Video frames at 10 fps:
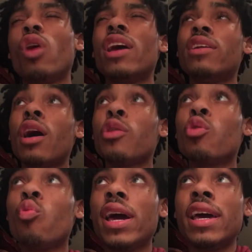another
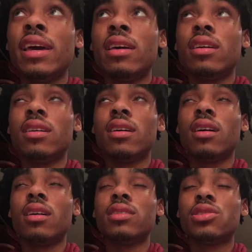way
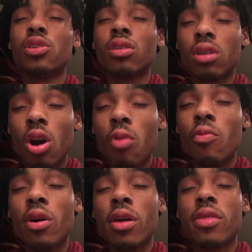to cope
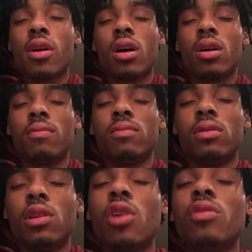with um,
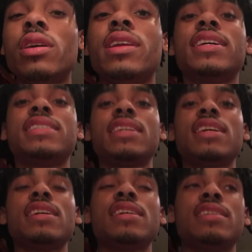loneliness
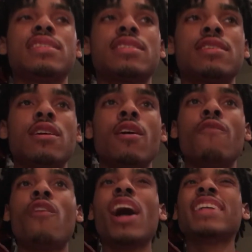is
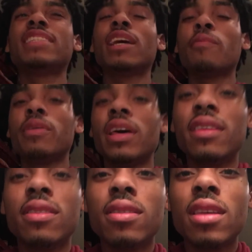find
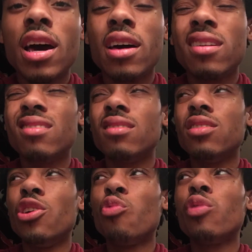something that
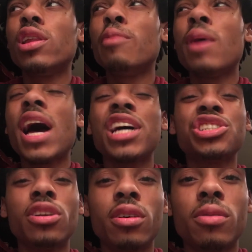you're really
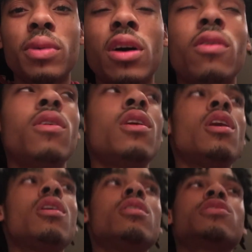passionate about
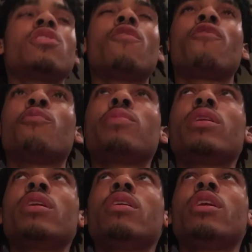so for
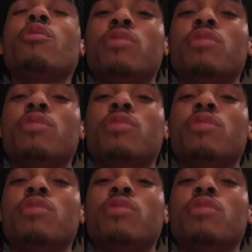me, it